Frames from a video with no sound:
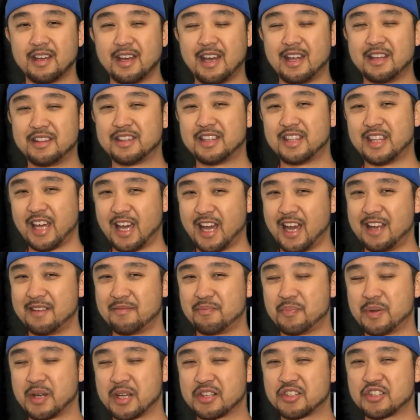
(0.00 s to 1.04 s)
And
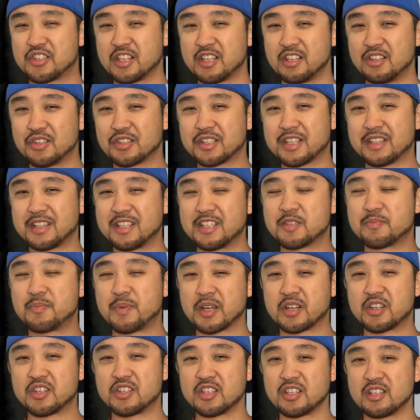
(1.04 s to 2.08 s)
that picture, look at this
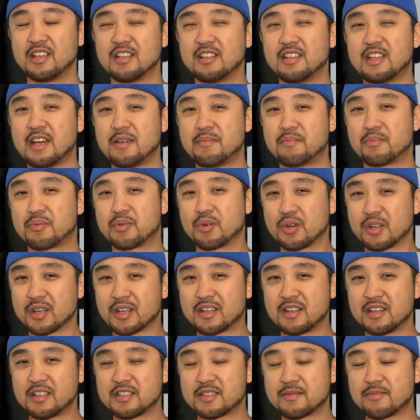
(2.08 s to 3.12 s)
picture. That
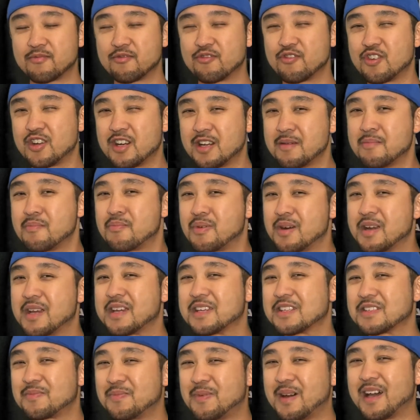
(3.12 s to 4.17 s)
Bruticus really
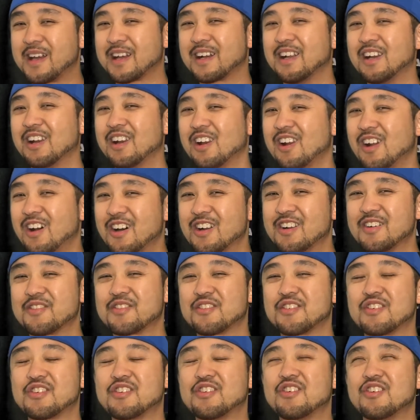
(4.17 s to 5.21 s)
brings back a lot
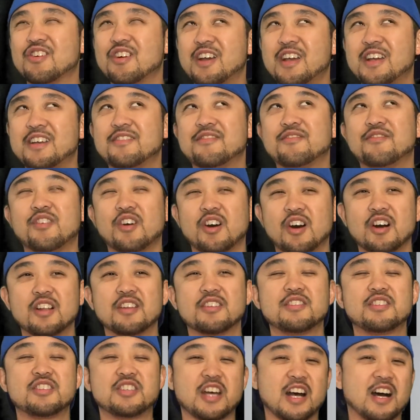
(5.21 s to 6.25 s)
of great
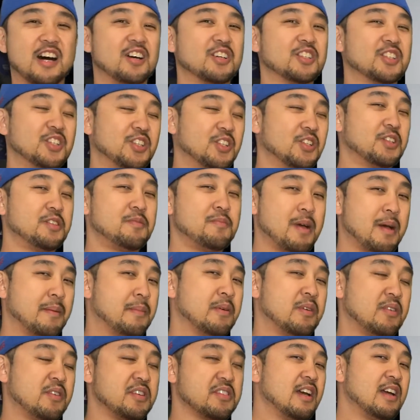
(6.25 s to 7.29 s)
fond childhood
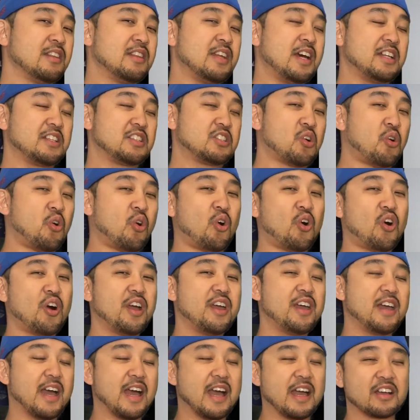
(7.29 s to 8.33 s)
memories. That
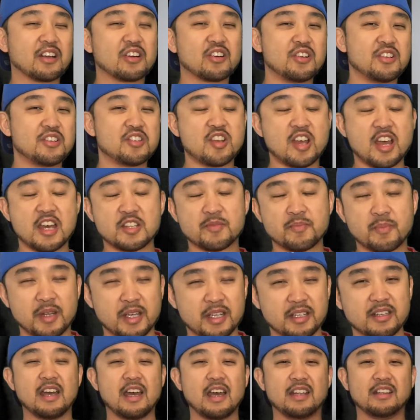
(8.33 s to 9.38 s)
toy accurate chest
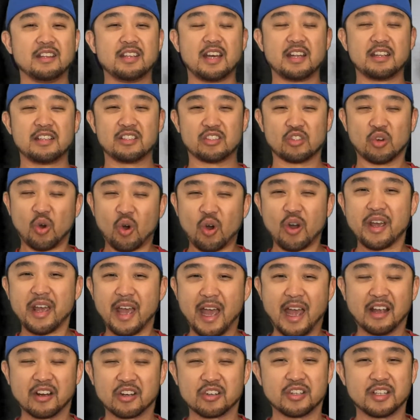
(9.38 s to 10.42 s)
plate and that toy
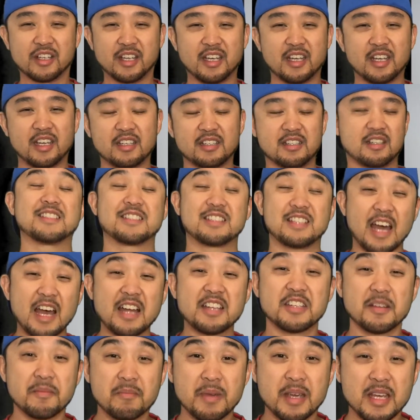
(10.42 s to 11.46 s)
accurate head,
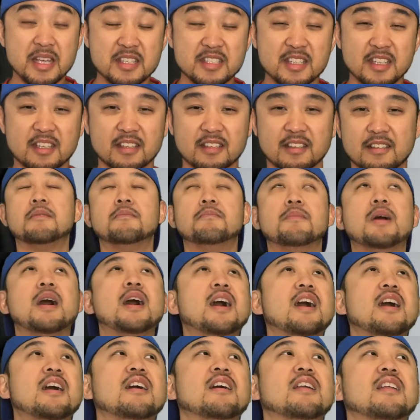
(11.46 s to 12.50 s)
that's amazing.
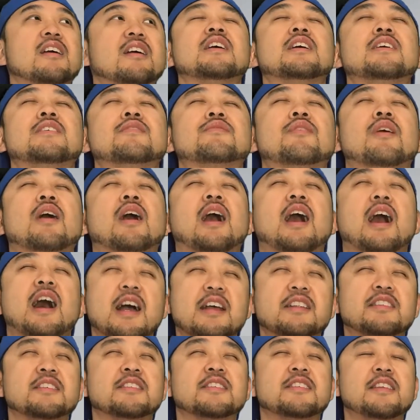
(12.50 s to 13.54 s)
Man, if I
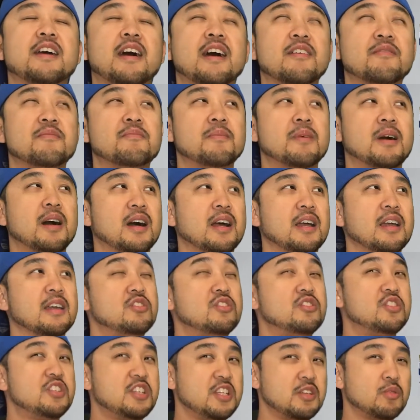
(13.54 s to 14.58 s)
didn't have my
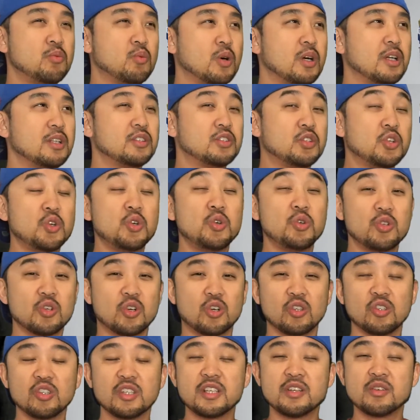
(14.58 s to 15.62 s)
G one tune
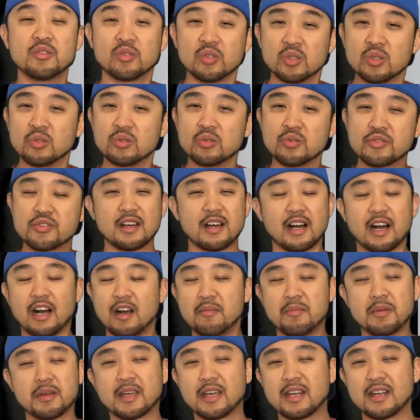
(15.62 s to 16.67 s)
only rules, I'll
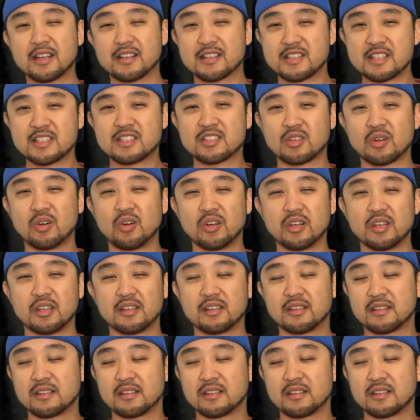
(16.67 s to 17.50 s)
be getting this toy.